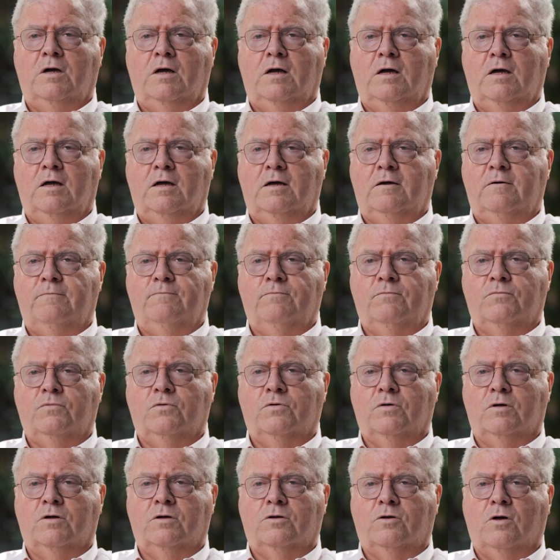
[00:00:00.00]

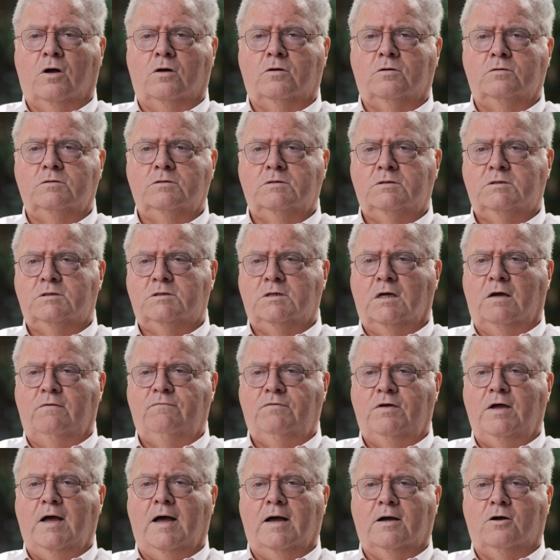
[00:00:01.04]
VR
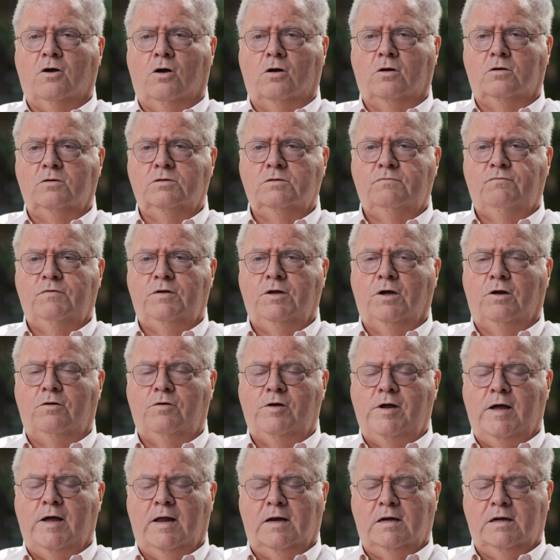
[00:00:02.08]
goggles, video
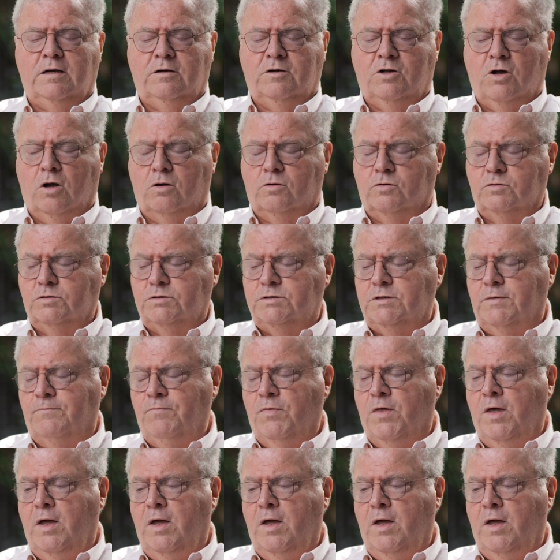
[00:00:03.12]
reality goggles,